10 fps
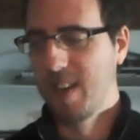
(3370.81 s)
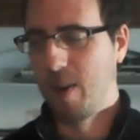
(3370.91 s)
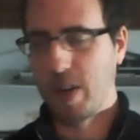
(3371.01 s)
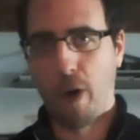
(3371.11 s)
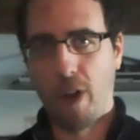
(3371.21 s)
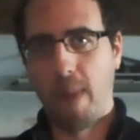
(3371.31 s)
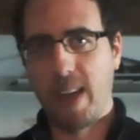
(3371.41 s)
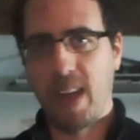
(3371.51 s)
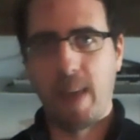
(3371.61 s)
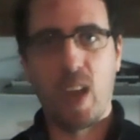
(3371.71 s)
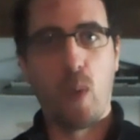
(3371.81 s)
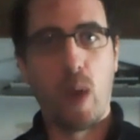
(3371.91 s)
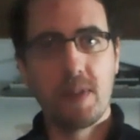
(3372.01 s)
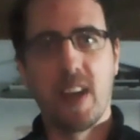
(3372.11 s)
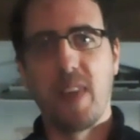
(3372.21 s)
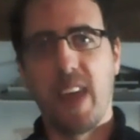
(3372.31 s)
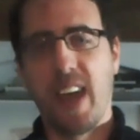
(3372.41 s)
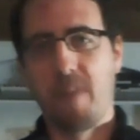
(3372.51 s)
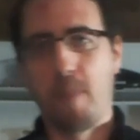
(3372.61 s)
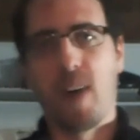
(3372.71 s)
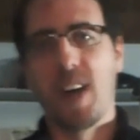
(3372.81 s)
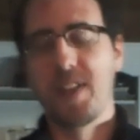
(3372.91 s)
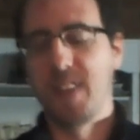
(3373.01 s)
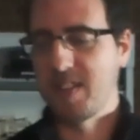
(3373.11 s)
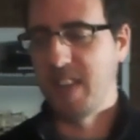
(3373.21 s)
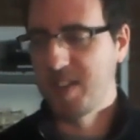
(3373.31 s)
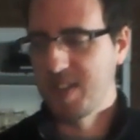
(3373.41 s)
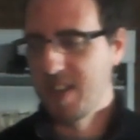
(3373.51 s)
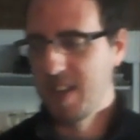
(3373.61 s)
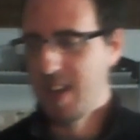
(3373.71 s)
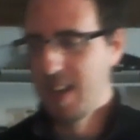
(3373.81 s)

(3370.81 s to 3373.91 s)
or go to the Makey Makey website, they have a project section